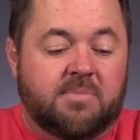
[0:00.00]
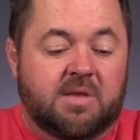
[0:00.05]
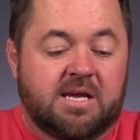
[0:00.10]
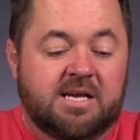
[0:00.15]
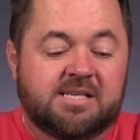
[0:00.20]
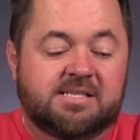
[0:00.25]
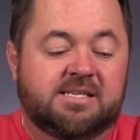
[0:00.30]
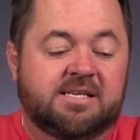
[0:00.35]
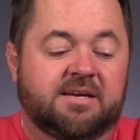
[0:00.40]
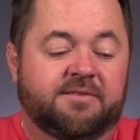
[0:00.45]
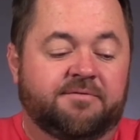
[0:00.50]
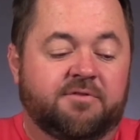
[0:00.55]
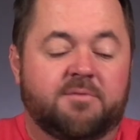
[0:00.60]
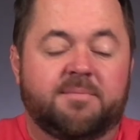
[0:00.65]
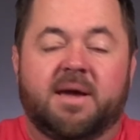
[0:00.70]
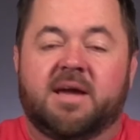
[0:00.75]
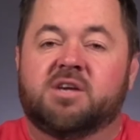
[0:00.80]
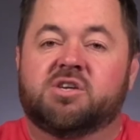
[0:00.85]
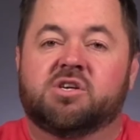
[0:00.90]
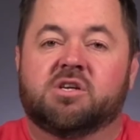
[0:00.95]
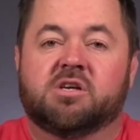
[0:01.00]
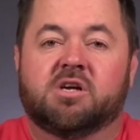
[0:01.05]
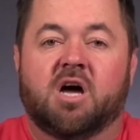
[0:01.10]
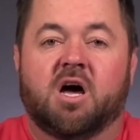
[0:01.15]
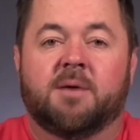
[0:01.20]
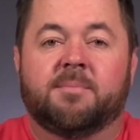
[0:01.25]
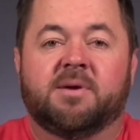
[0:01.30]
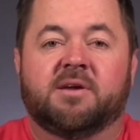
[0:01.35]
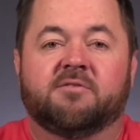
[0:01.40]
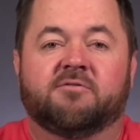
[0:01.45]
Is the information
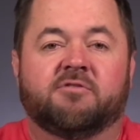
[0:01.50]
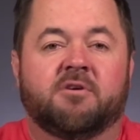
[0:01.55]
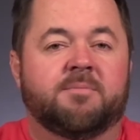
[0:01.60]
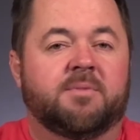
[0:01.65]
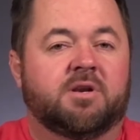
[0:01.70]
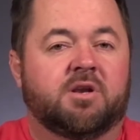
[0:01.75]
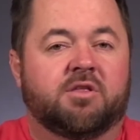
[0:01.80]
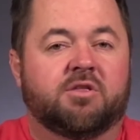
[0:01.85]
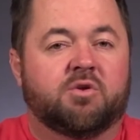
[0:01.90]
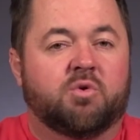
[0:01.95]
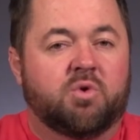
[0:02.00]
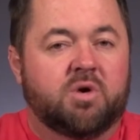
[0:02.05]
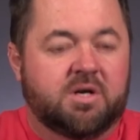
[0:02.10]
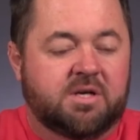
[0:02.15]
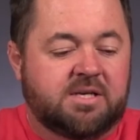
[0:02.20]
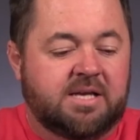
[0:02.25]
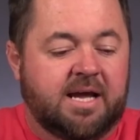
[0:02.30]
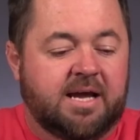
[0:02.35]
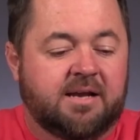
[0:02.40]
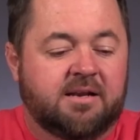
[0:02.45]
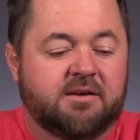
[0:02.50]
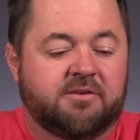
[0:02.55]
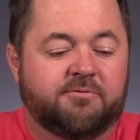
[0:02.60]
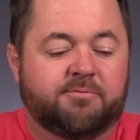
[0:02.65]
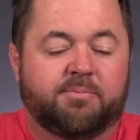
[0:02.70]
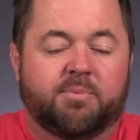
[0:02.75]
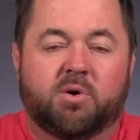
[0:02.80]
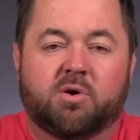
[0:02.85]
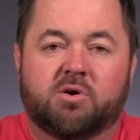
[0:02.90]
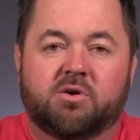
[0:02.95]
coming from an
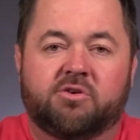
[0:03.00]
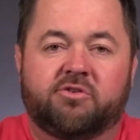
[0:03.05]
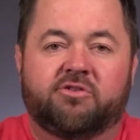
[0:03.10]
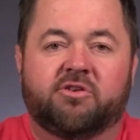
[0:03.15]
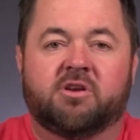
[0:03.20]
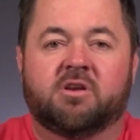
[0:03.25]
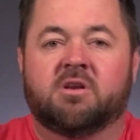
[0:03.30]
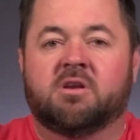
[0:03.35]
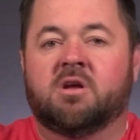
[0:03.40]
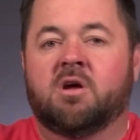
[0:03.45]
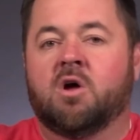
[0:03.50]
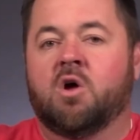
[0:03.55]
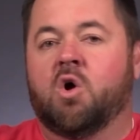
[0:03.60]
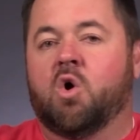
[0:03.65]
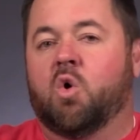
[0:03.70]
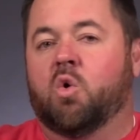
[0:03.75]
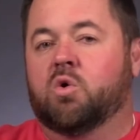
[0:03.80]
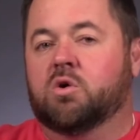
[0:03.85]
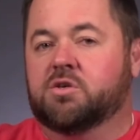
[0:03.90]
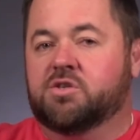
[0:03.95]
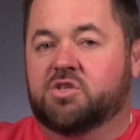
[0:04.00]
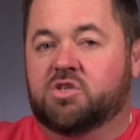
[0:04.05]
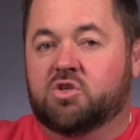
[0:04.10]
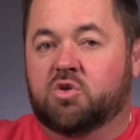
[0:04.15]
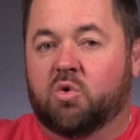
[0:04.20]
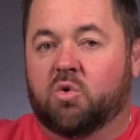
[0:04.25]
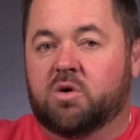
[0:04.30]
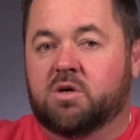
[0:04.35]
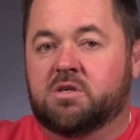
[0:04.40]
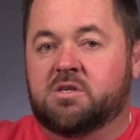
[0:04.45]
authoritative person or
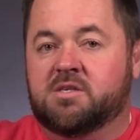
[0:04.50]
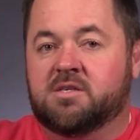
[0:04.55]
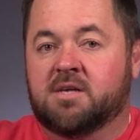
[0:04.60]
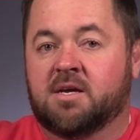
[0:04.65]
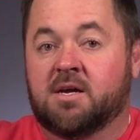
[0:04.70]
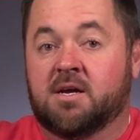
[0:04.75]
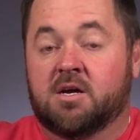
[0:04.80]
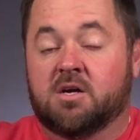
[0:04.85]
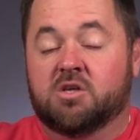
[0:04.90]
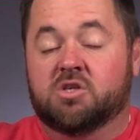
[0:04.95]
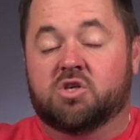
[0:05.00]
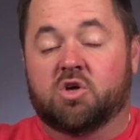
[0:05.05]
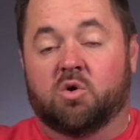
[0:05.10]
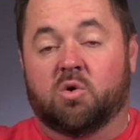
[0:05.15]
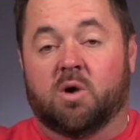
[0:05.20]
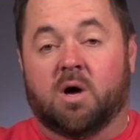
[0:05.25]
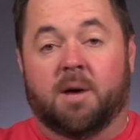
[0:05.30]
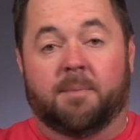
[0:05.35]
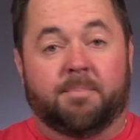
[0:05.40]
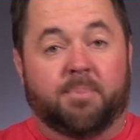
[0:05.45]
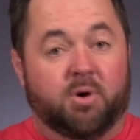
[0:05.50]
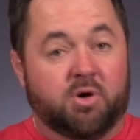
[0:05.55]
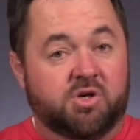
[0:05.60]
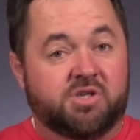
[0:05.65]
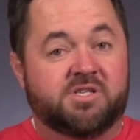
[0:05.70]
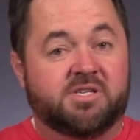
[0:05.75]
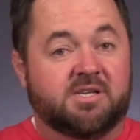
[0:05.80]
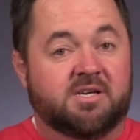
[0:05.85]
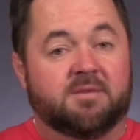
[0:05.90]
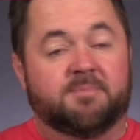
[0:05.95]
source? So a
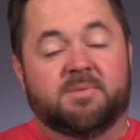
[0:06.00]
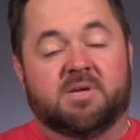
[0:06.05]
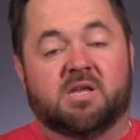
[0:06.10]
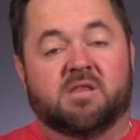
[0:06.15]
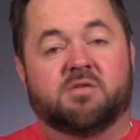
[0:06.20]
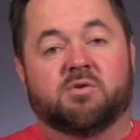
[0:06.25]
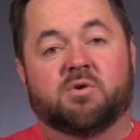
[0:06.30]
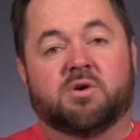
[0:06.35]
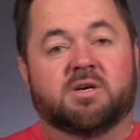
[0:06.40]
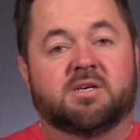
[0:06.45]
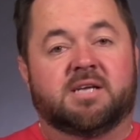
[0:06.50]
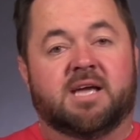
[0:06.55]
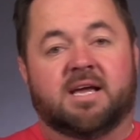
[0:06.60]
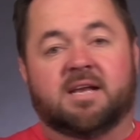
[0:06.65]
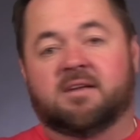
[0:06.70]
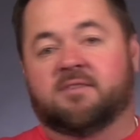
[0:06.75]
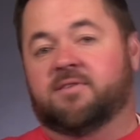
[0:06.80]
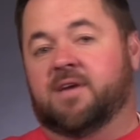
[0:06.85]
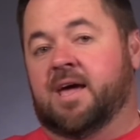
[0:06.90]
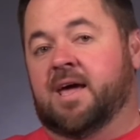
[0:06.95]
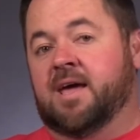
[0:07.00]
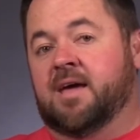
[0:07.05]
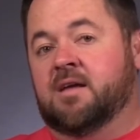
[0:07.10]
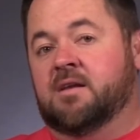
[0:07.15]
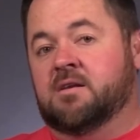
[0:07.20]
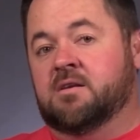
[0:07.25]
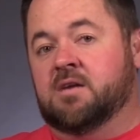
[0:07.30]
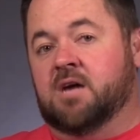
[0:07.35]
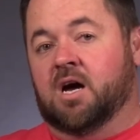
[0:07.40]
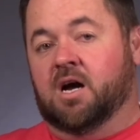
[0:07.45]
person can be authoritative,
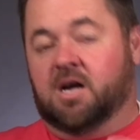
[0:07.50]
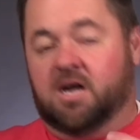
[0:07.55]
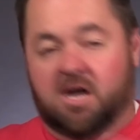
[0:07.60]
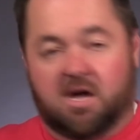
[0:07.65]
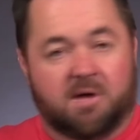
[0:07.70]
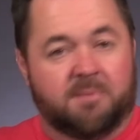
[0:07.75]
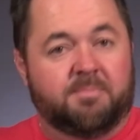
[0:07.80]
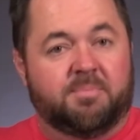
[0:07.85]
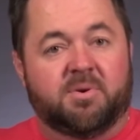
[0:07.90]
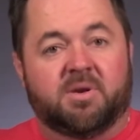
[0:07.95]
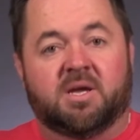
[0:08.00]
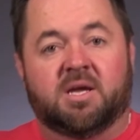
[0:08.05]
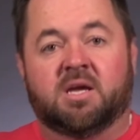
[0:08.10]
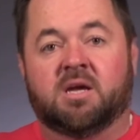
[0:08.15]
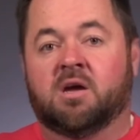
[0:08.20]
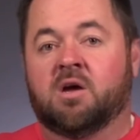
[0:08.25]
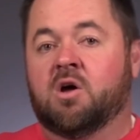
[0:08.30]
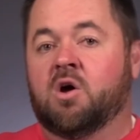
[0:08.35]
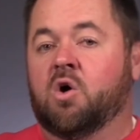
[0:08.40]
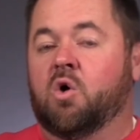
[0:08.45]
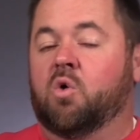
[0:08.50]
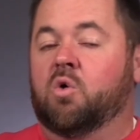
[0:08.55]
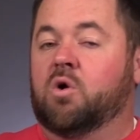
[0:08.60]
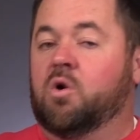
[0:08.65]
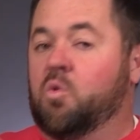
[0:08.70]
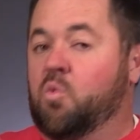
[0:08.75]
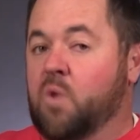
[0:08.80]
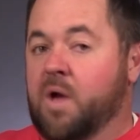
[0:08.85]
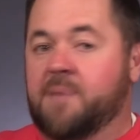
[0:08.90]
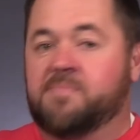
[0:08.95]
and a company or a
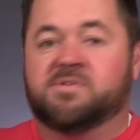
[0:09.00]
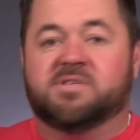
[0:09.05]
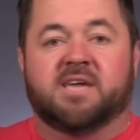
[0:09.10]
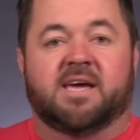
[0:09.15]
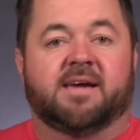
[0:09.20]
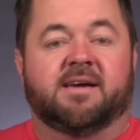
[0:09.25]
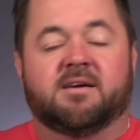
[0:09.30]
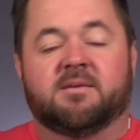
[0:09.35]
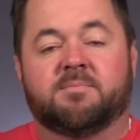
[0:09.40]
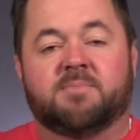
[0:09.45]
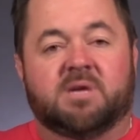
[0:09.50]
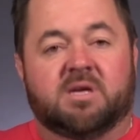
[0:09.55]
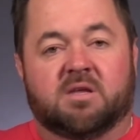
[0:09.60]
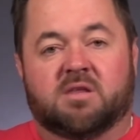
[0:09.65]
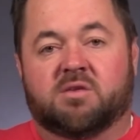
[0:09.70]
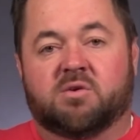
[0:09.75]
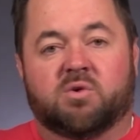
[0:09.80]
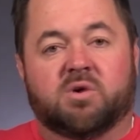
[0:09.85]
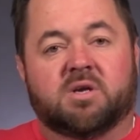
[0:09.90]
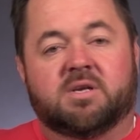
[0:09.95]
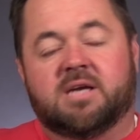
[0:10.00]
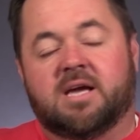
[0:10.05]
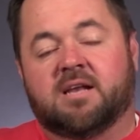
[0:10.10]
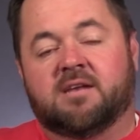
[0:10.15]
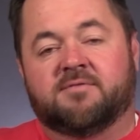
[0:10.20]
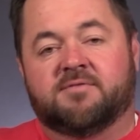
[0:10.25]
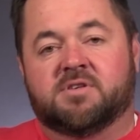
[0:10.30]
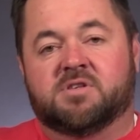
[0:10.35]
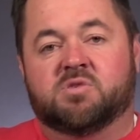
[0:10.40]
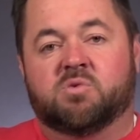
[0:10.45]
website can be
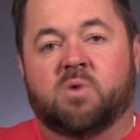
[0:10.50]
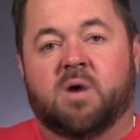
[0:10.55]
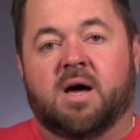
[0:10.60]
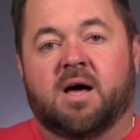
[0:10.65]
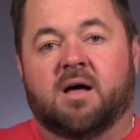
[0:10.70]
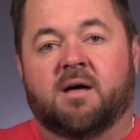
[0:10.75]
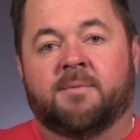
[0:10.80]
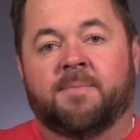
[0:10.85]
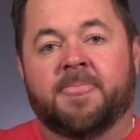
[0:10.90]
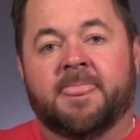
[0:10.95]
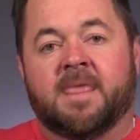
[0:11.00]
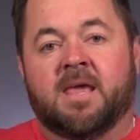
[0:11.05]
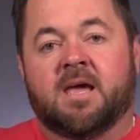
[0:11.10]
authoritative as well.